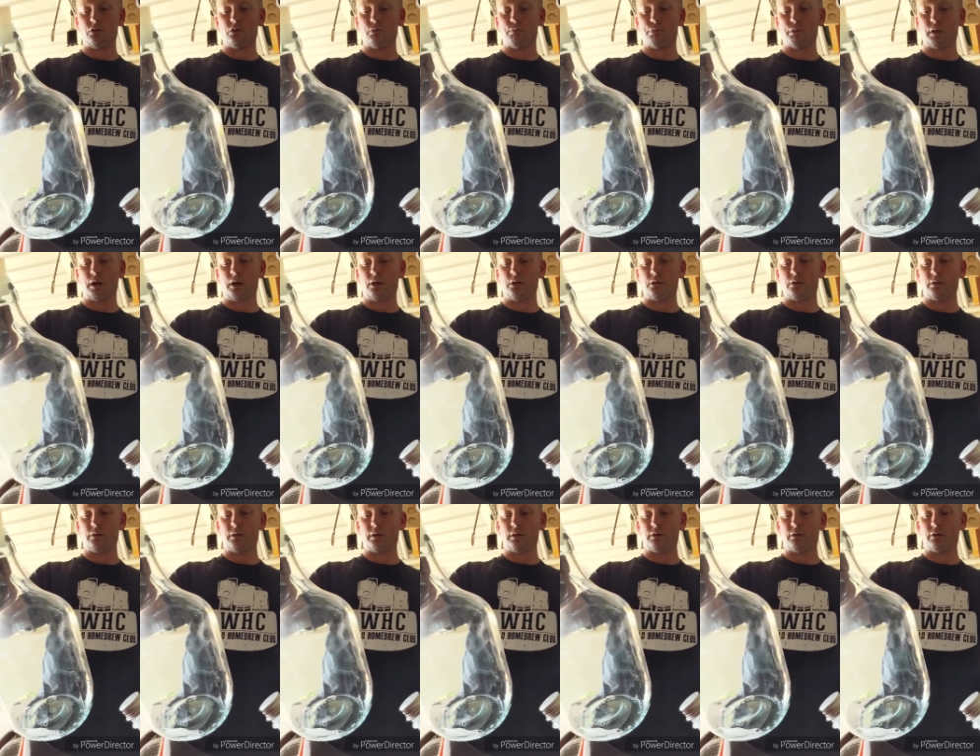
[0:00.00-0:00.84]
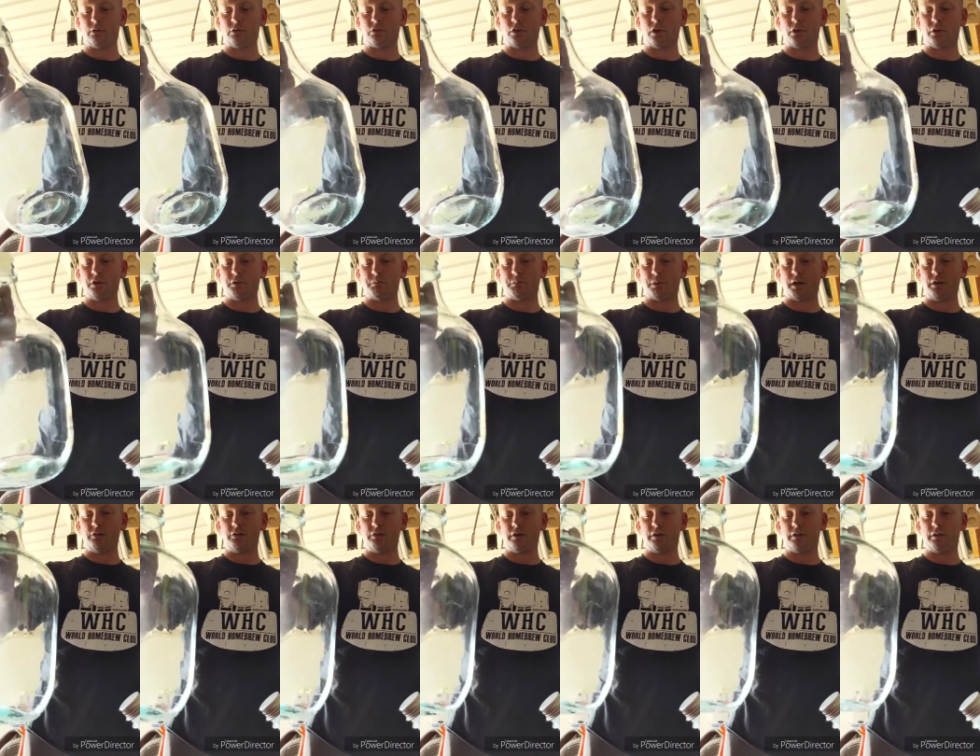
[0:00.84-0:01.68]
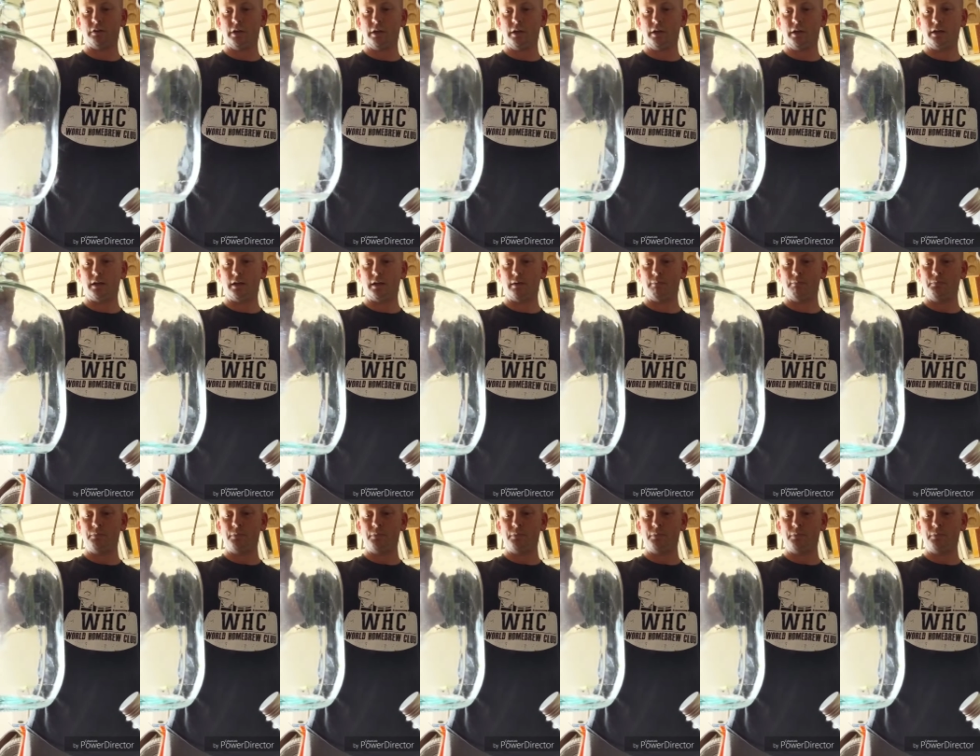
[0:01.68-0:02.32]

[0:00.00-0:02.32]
Good bloke. So he's basically